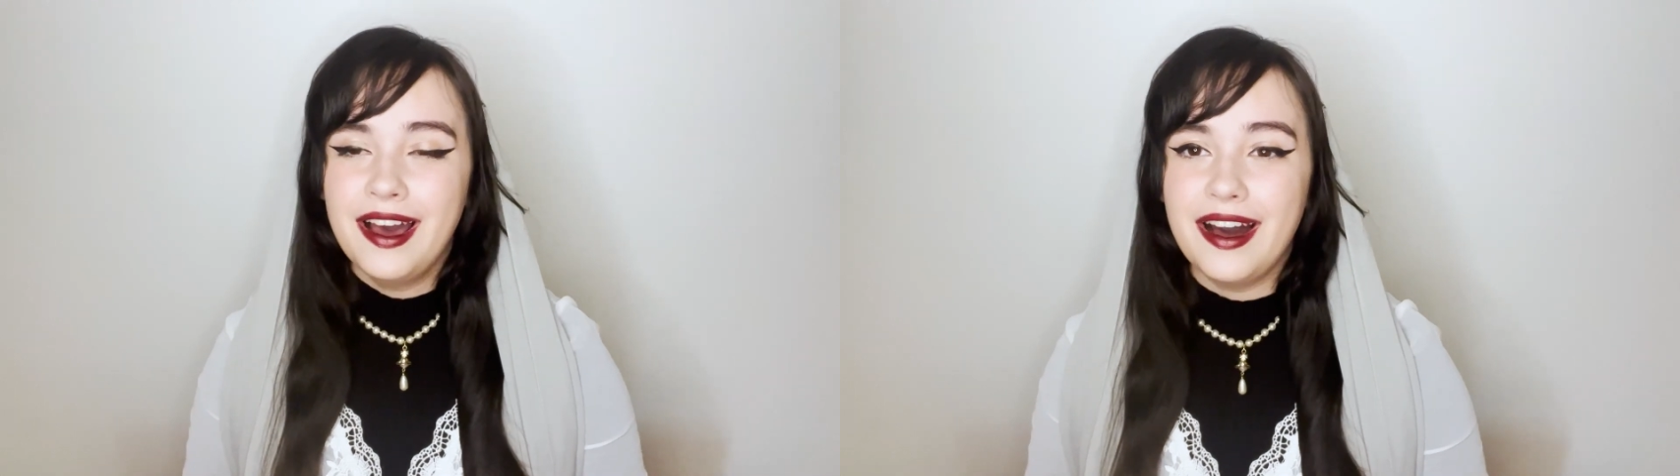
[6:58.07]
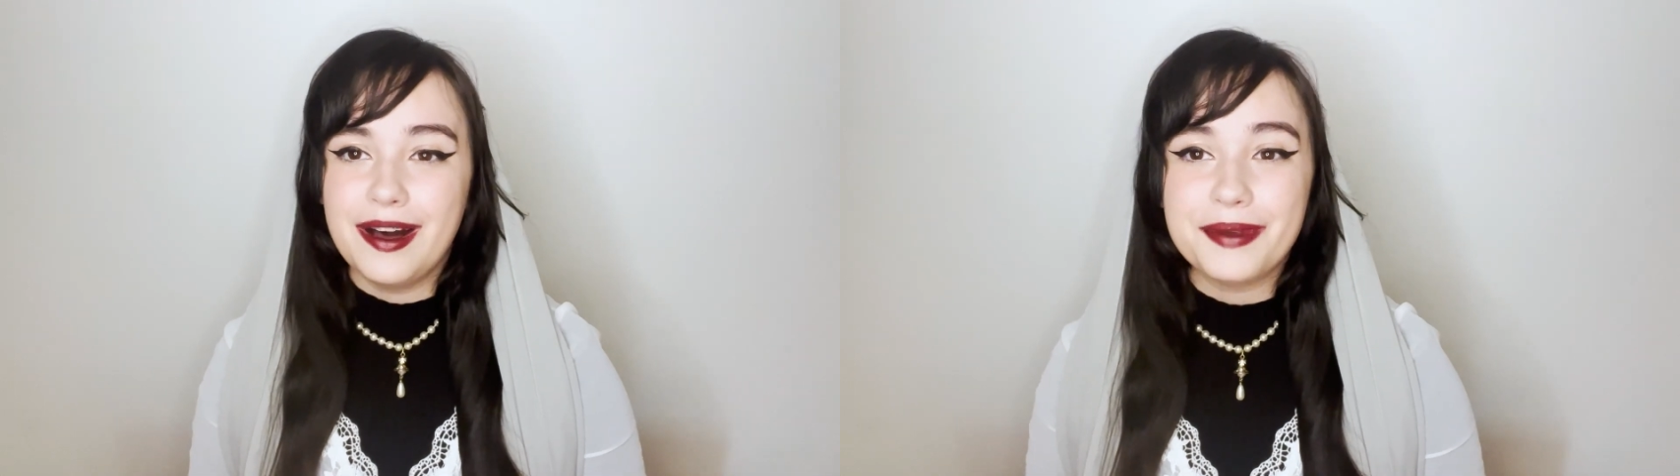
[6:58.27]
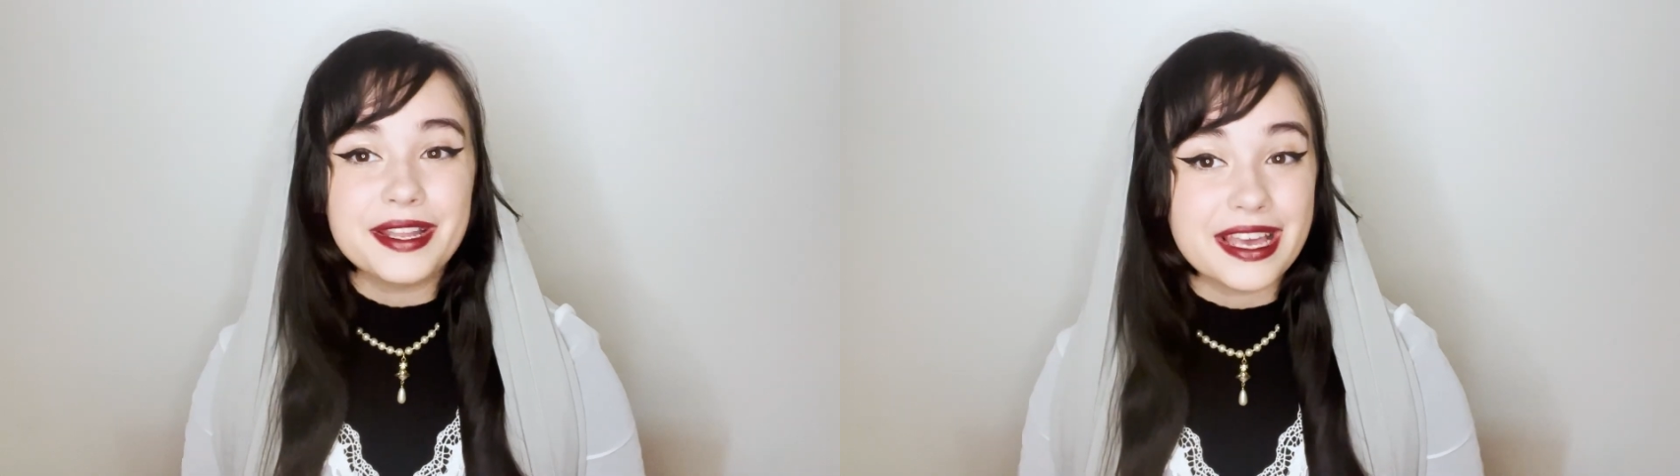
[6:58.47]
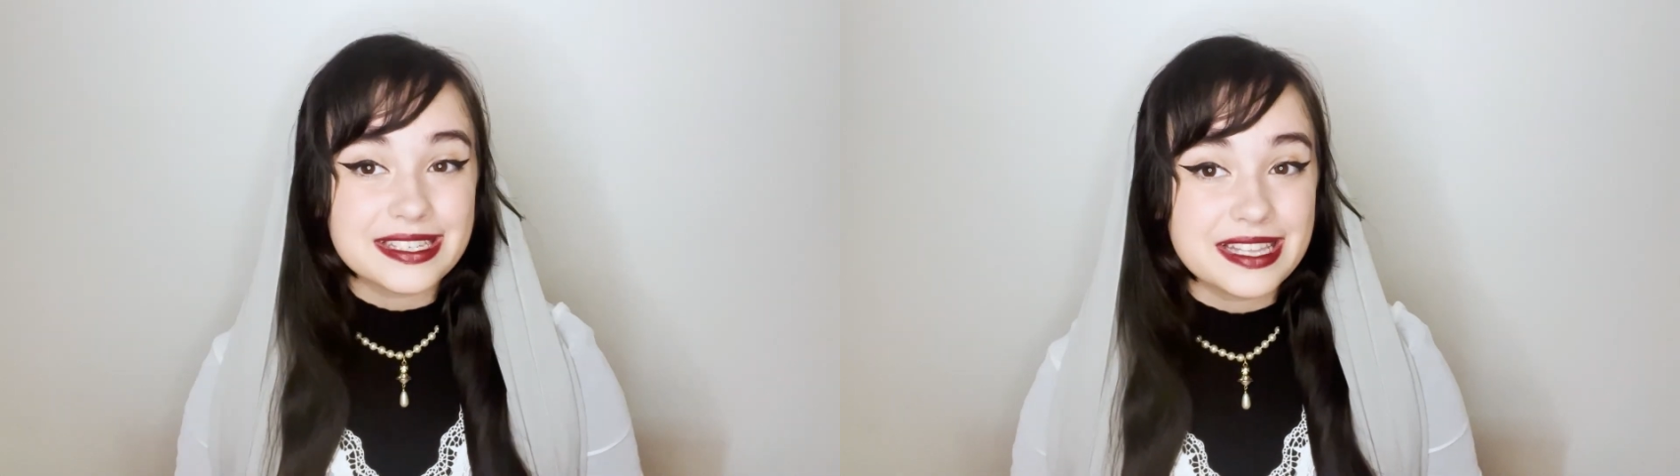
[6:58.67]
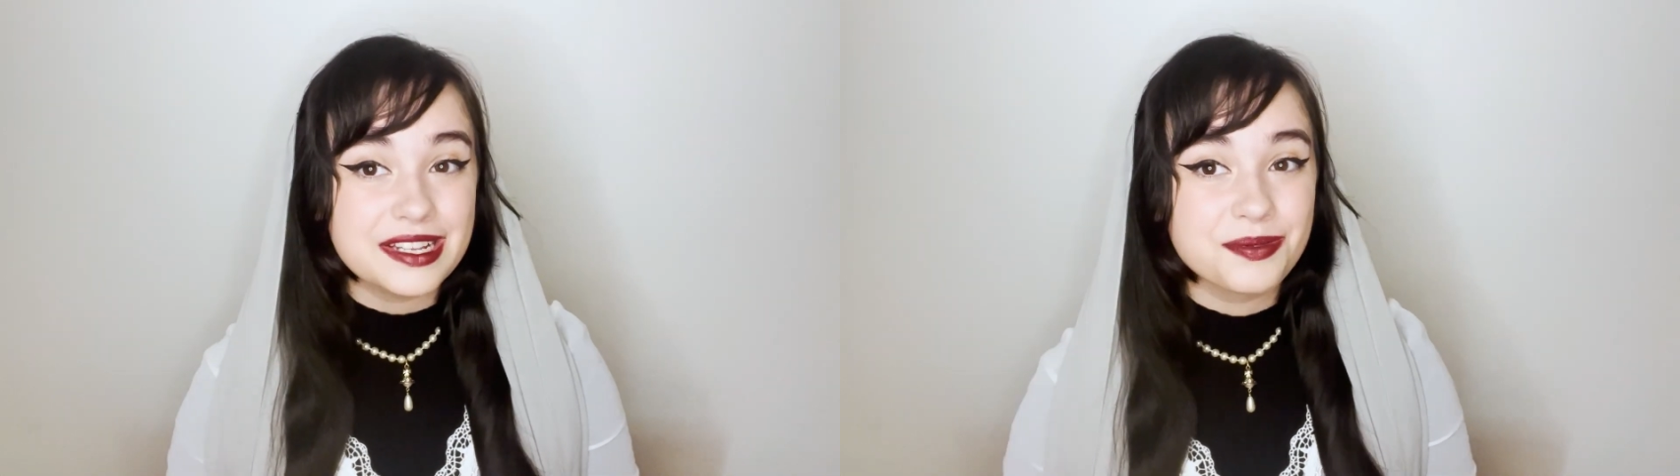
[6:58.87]
and
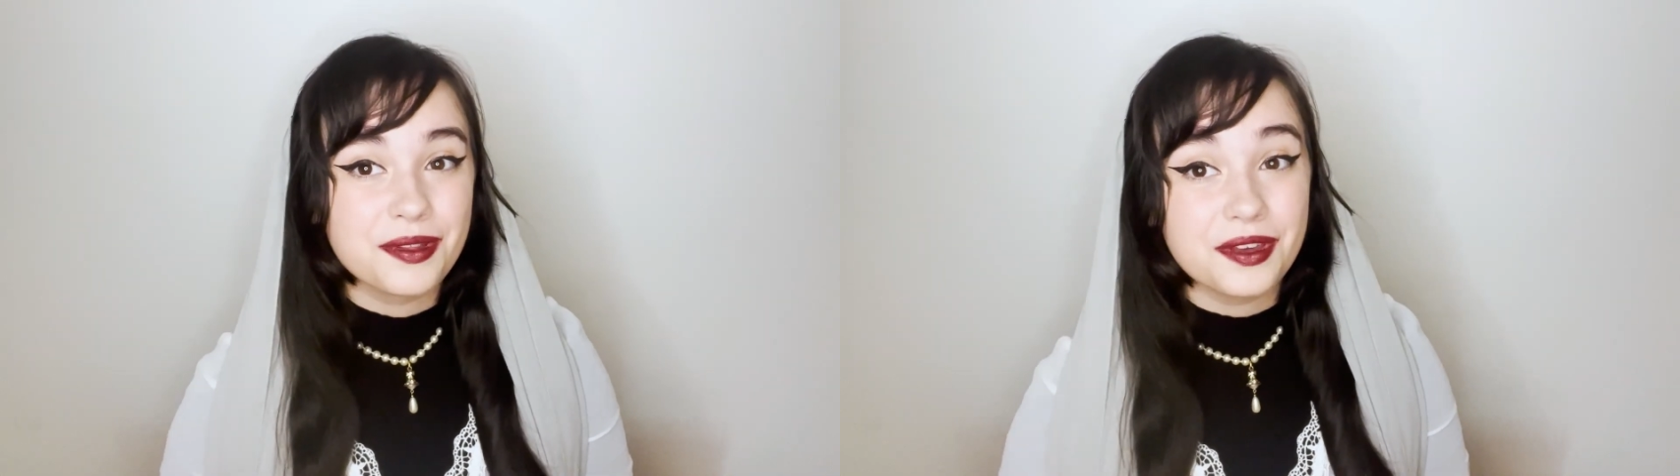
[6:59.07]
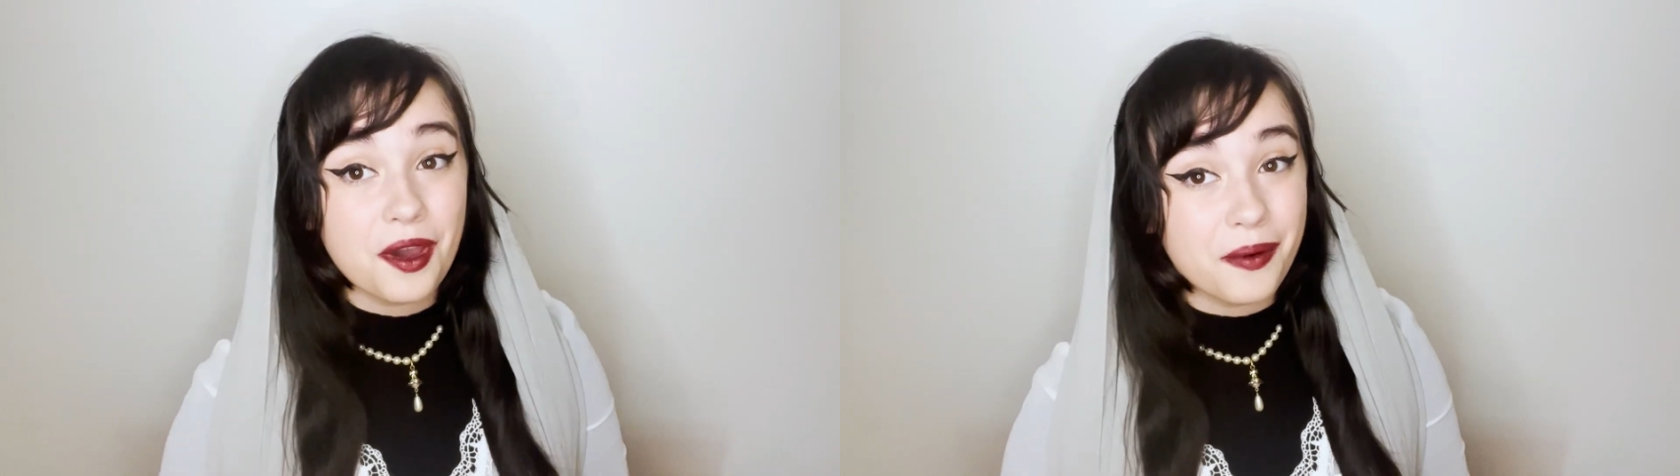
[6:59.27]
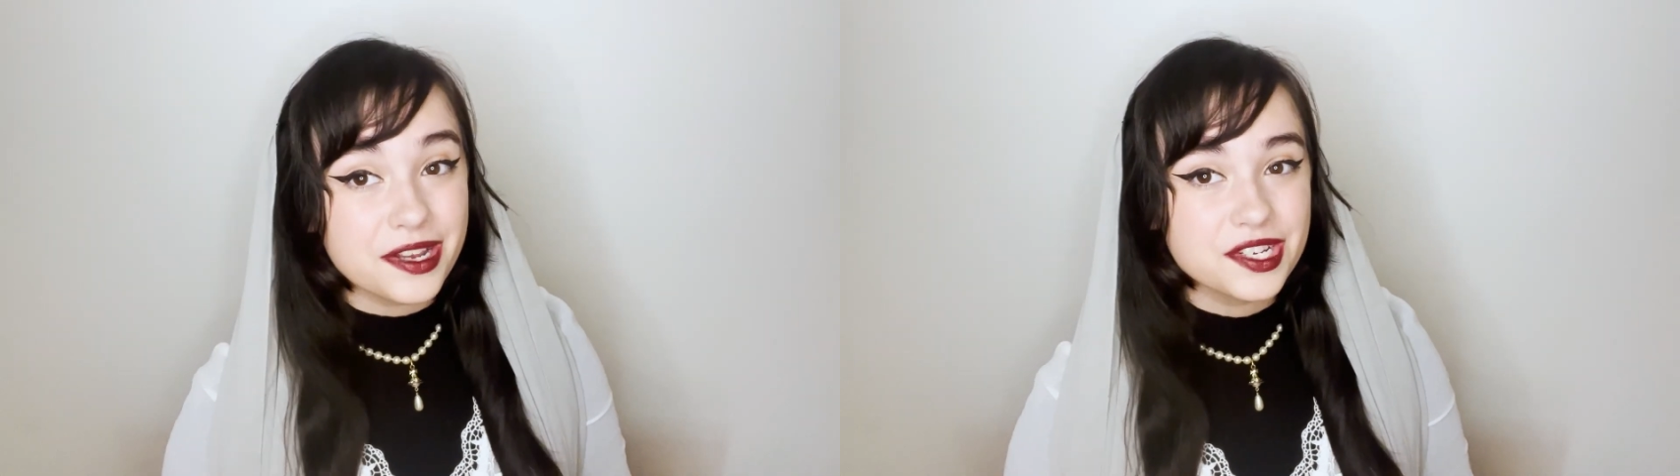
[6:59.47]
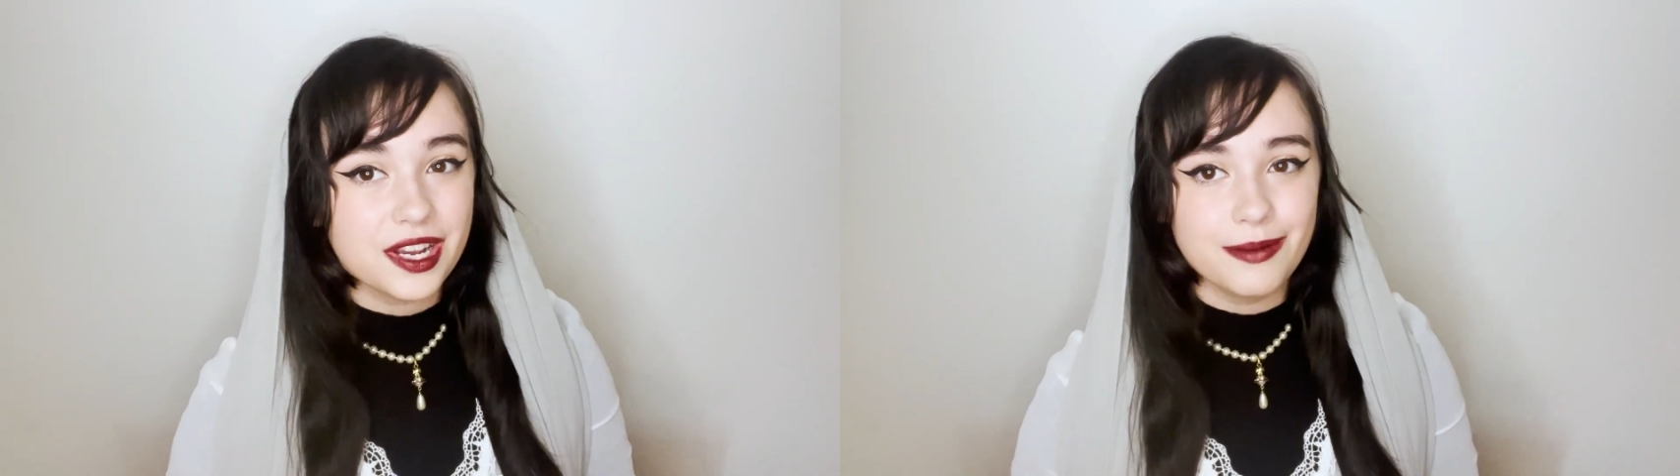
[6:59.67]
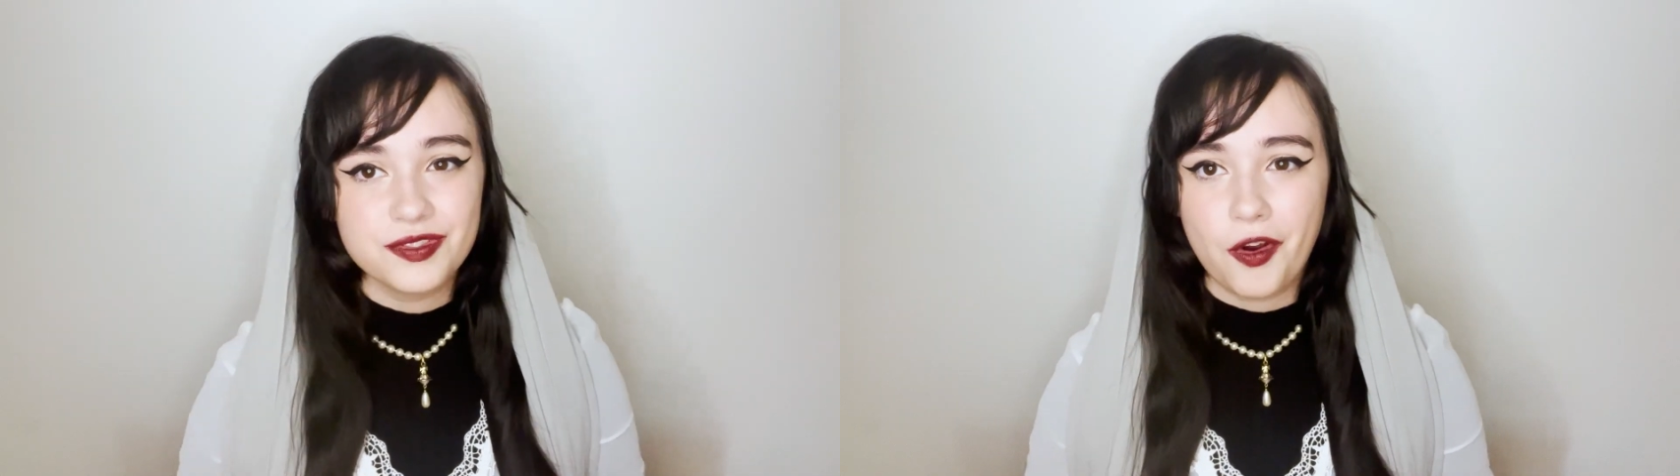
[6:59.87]
yes, that is where the Goetia
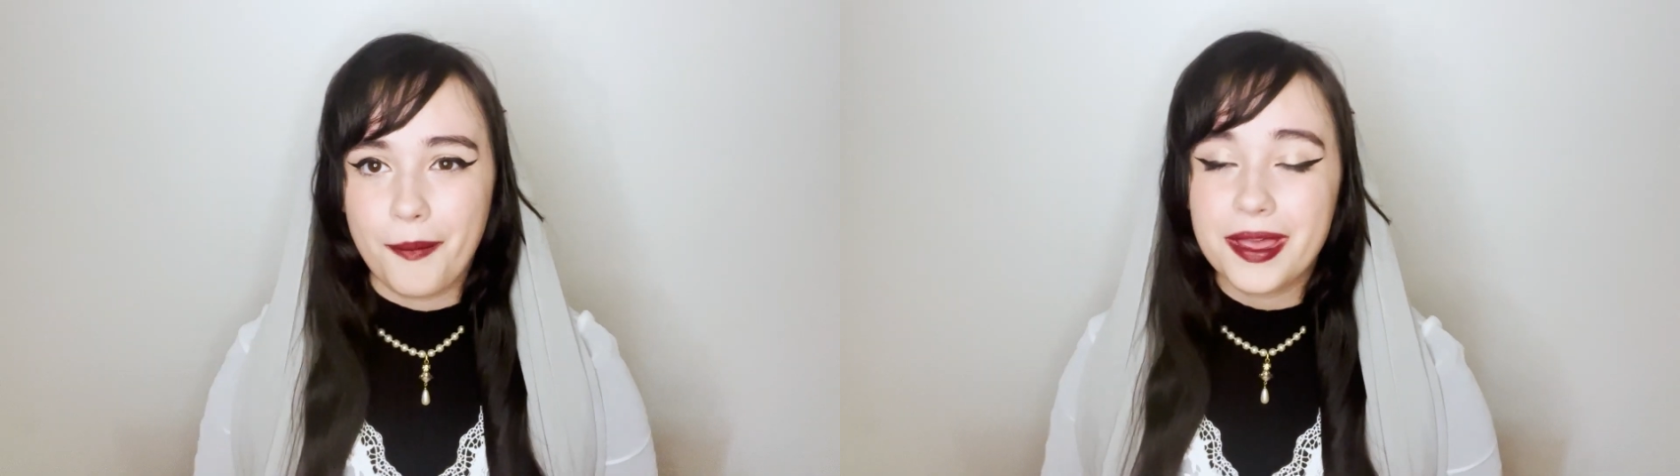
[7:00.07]
comes from,